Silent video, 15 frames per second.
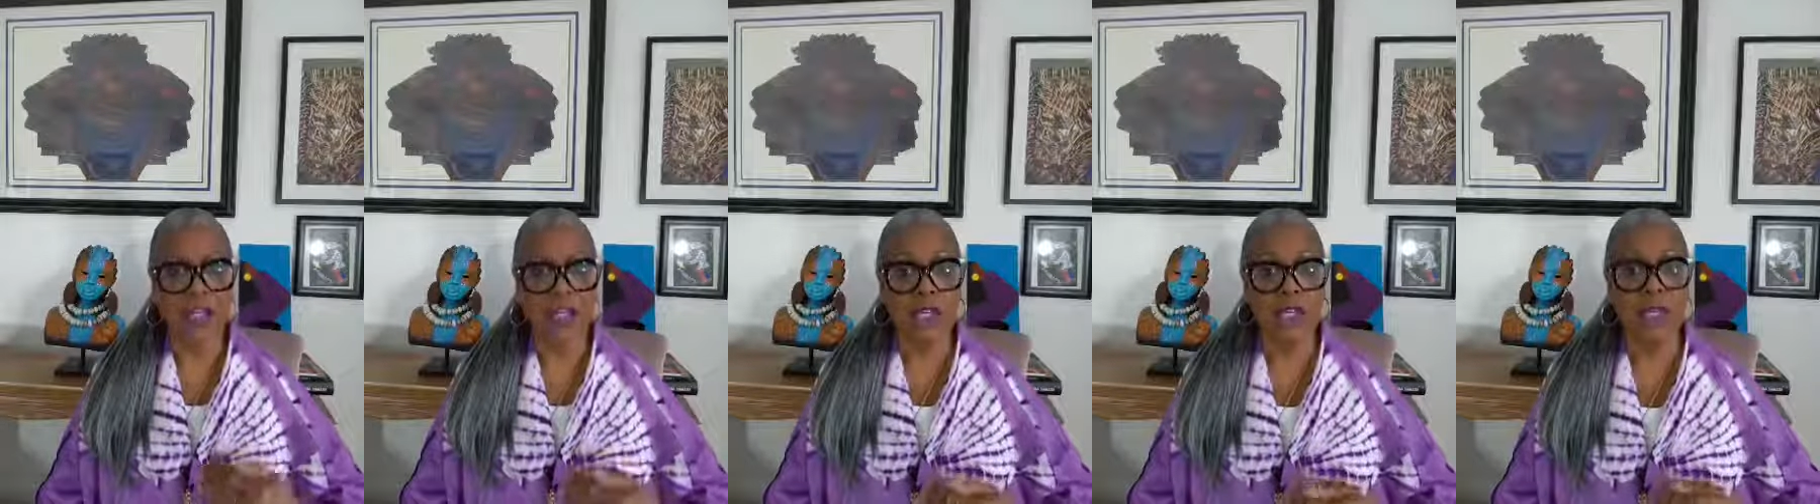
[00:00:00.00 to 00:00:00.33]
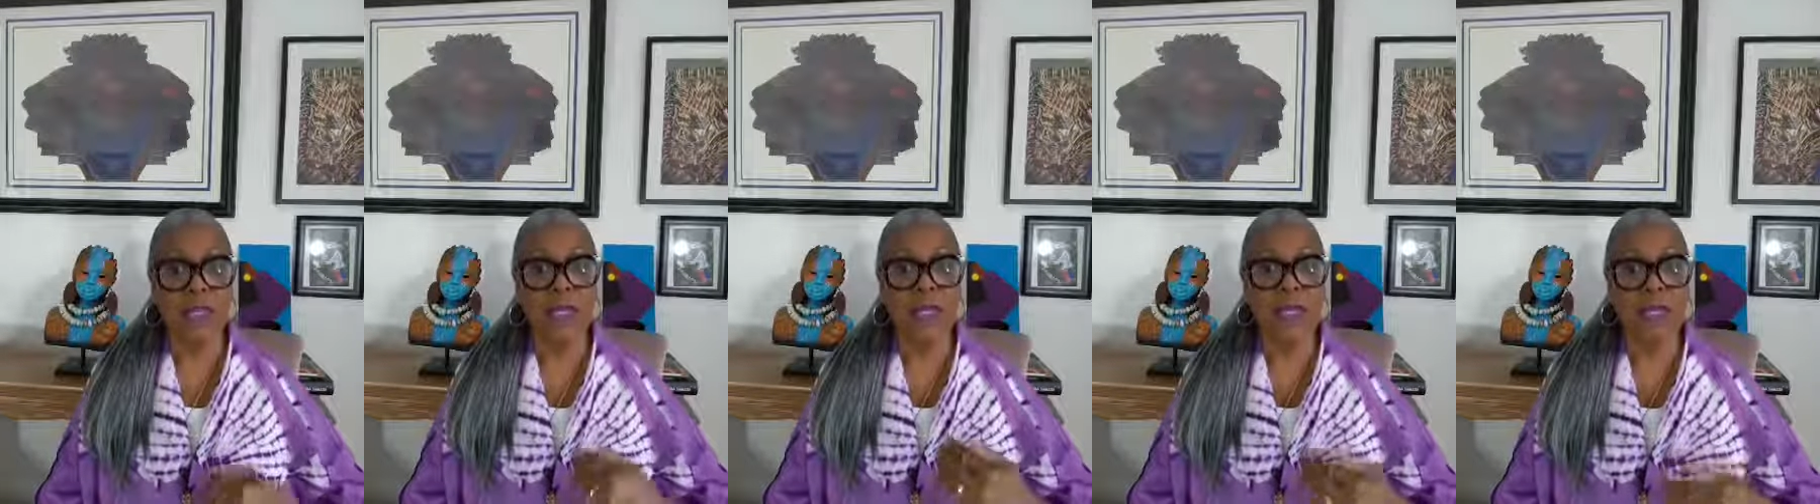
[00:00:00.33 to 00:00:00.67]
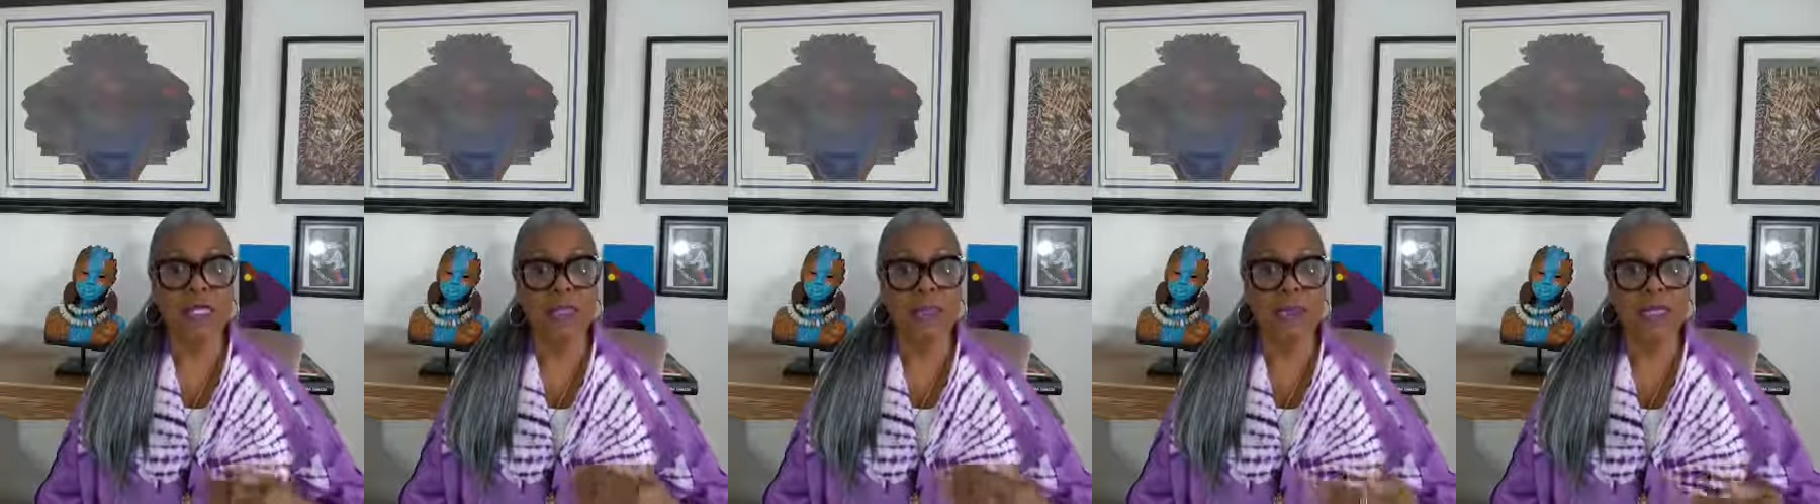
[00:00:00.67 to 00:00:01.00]
the human
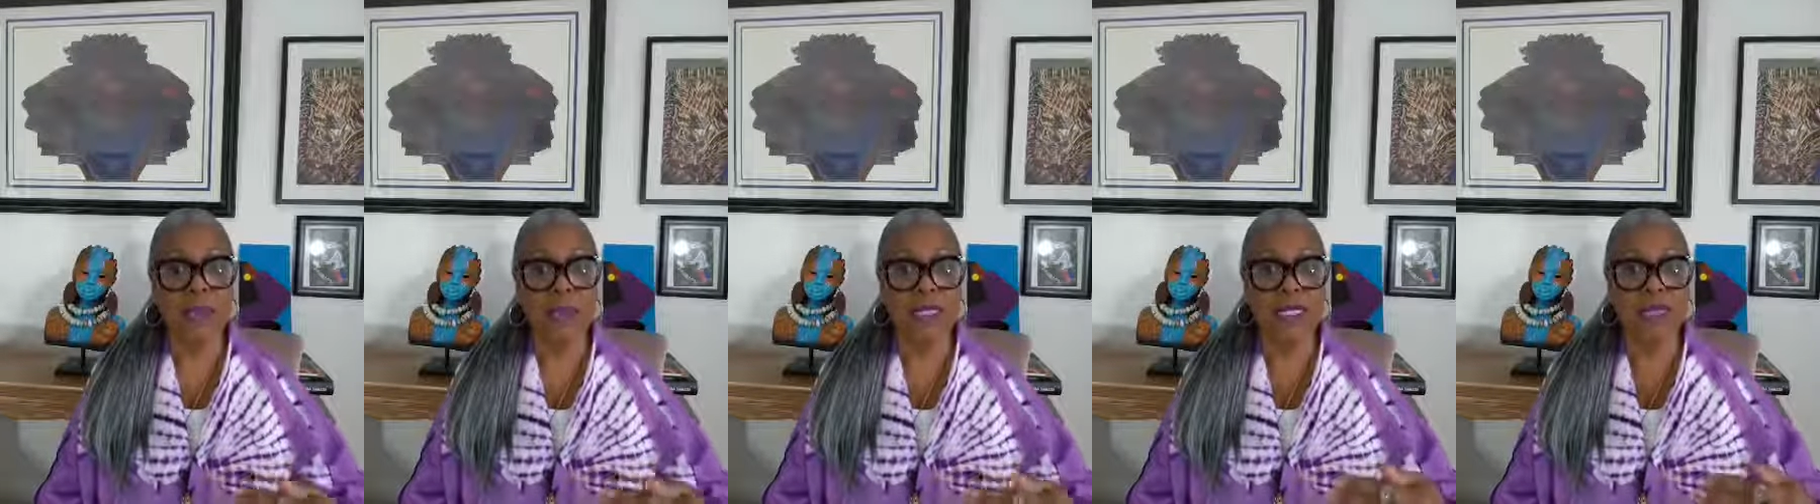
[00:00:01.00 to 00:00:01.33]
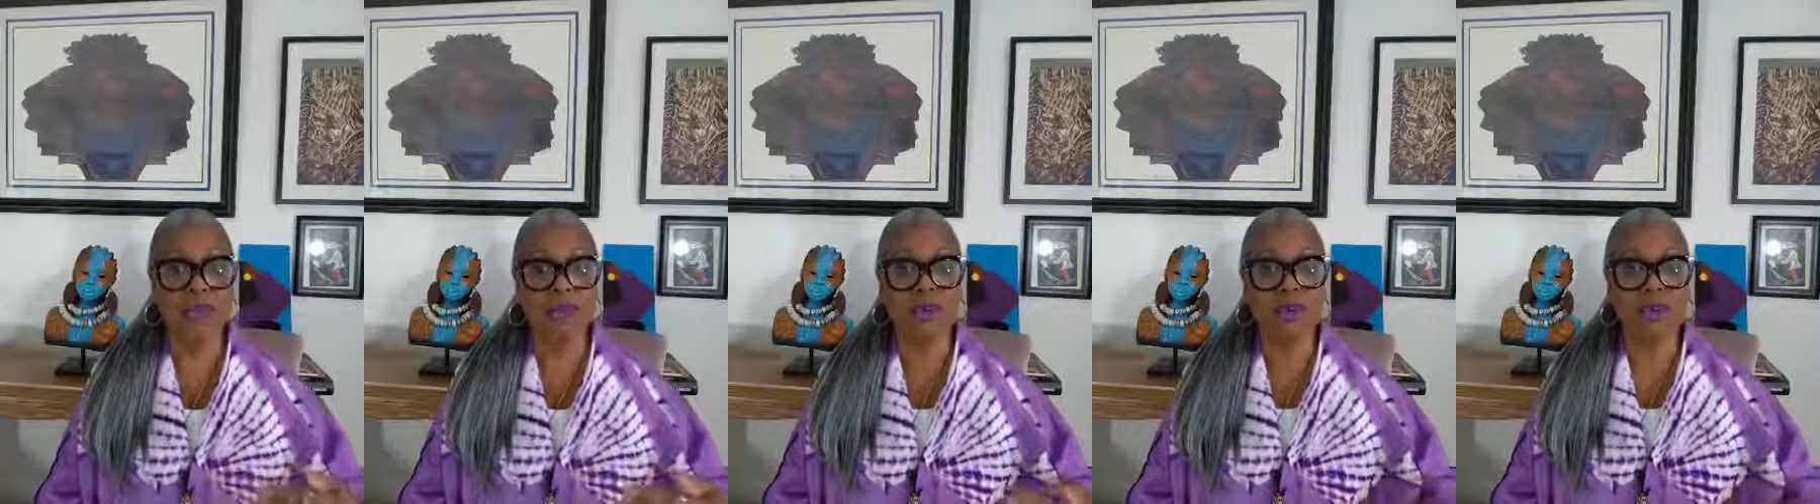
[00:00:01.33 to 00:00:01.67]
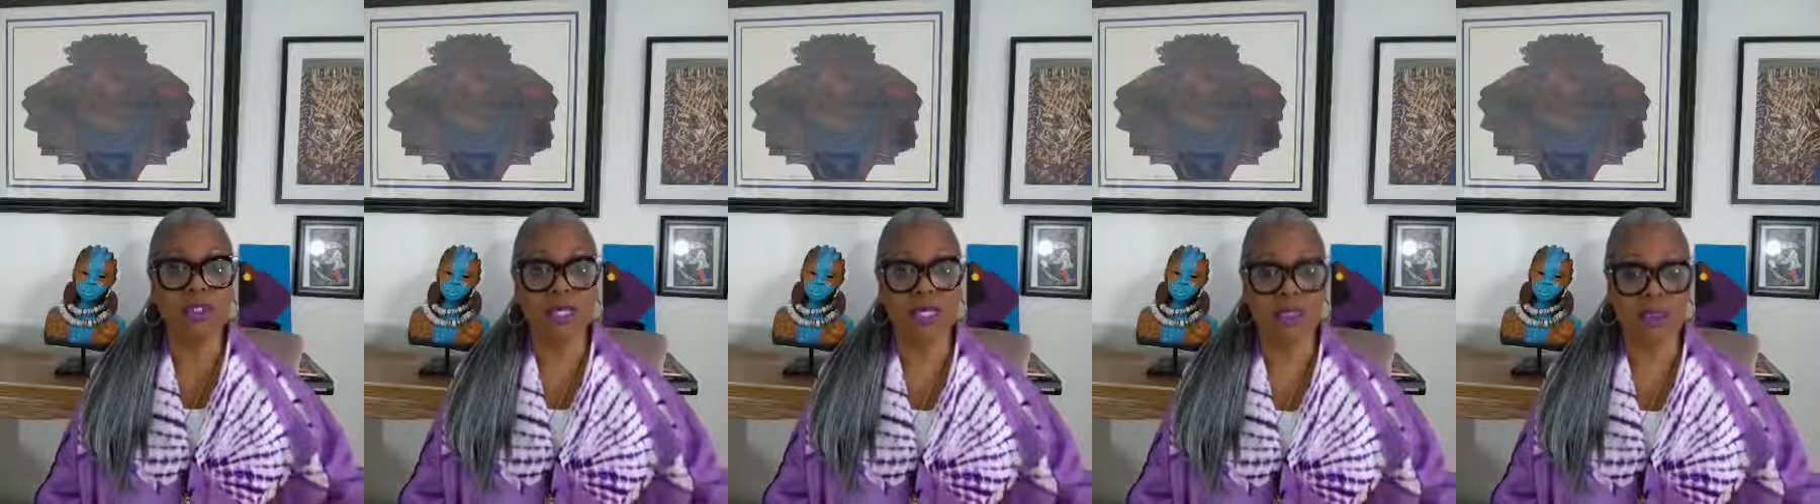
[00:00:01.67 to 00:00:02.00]
experience
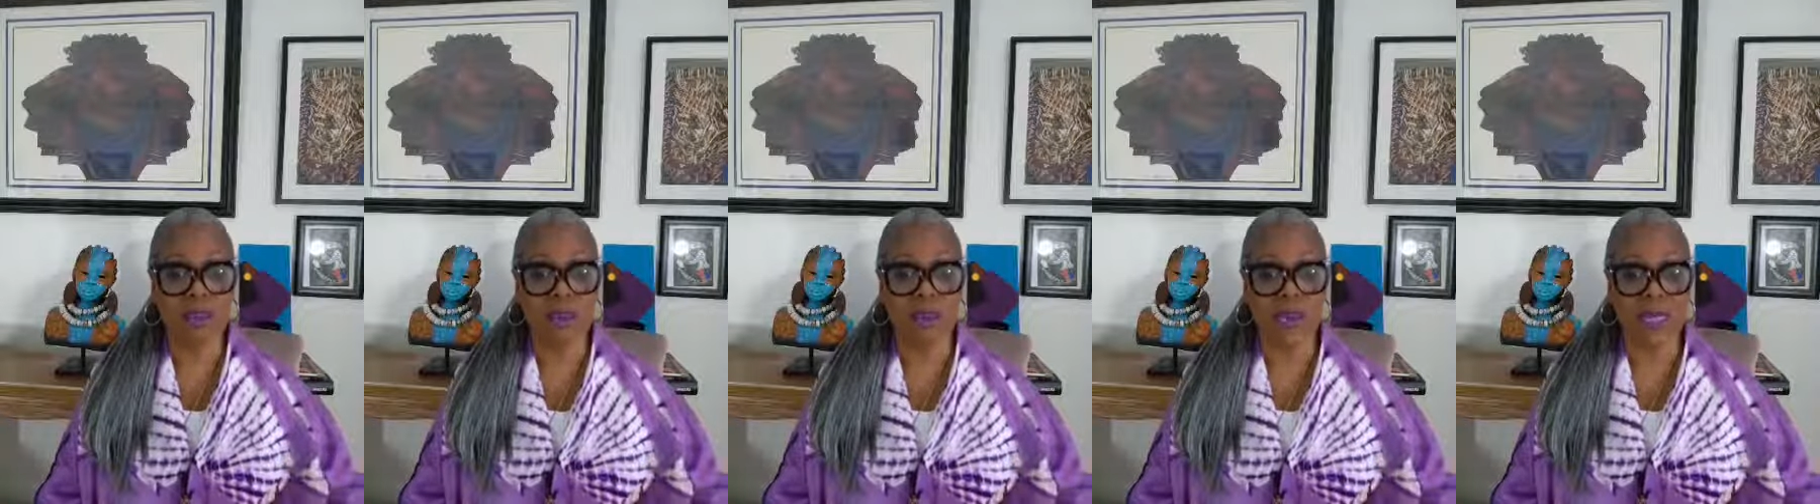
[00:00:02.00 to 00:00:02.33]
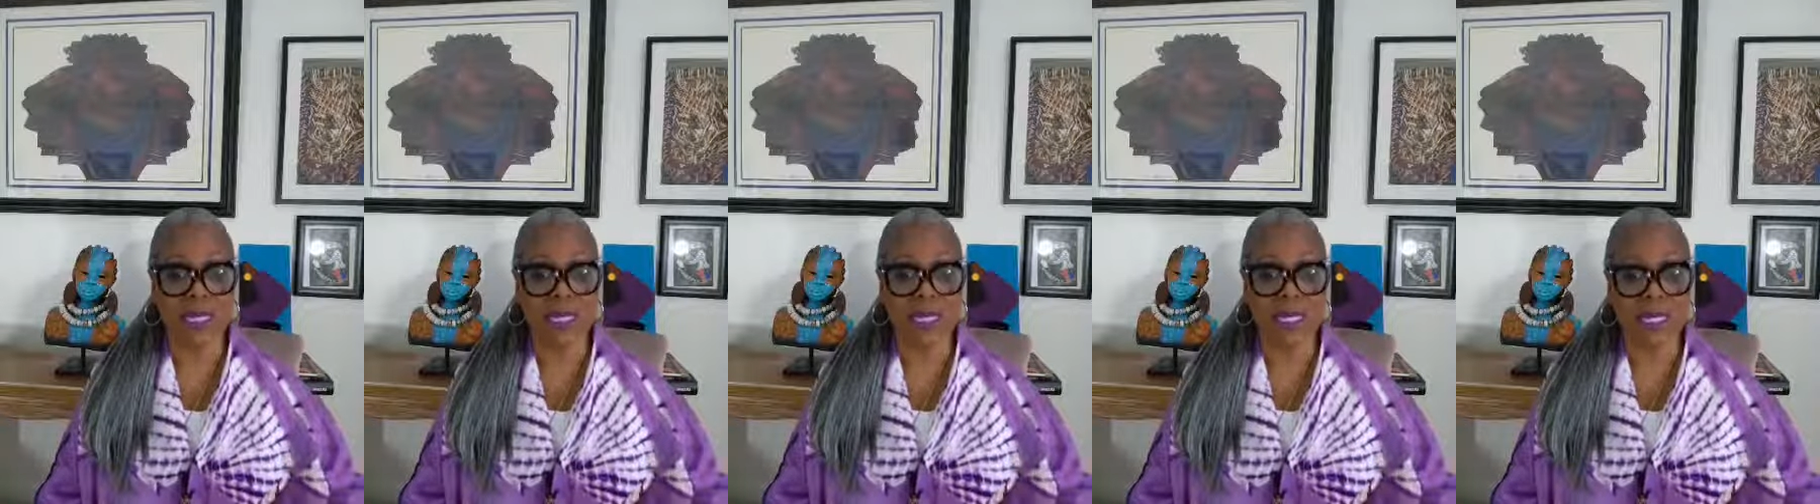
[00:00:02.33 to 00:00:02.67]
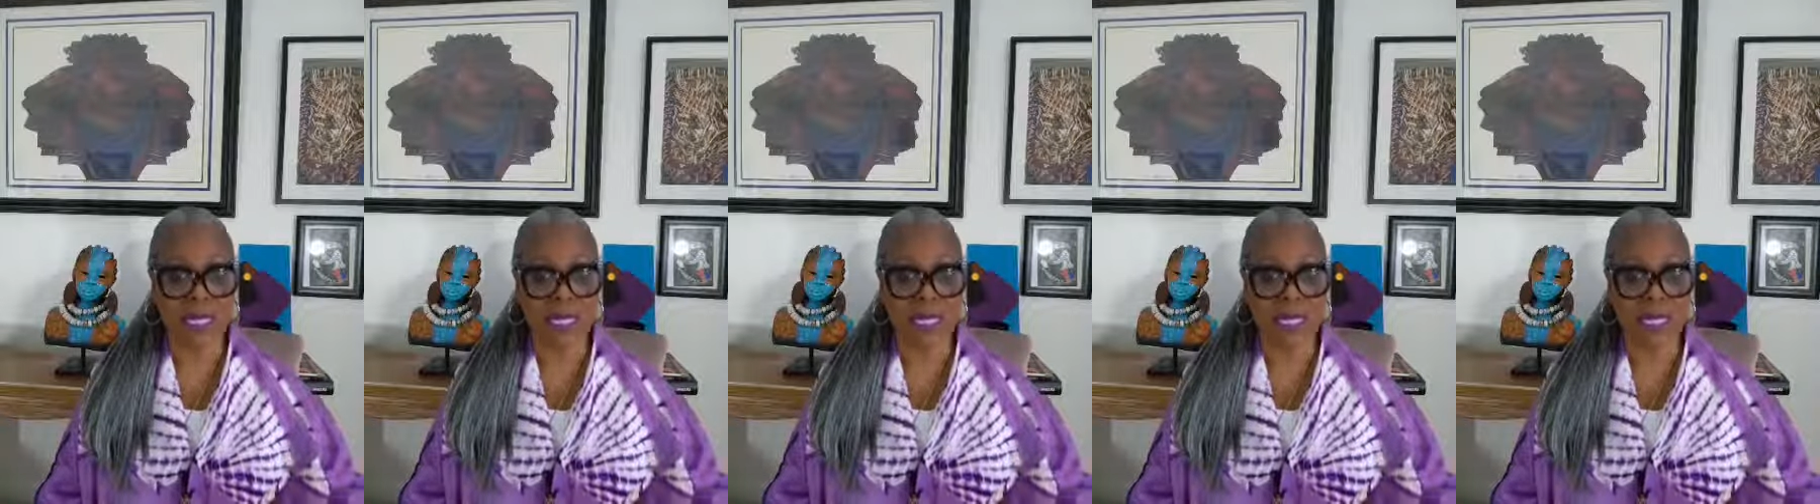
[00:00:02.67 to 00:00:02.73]
moves us towards.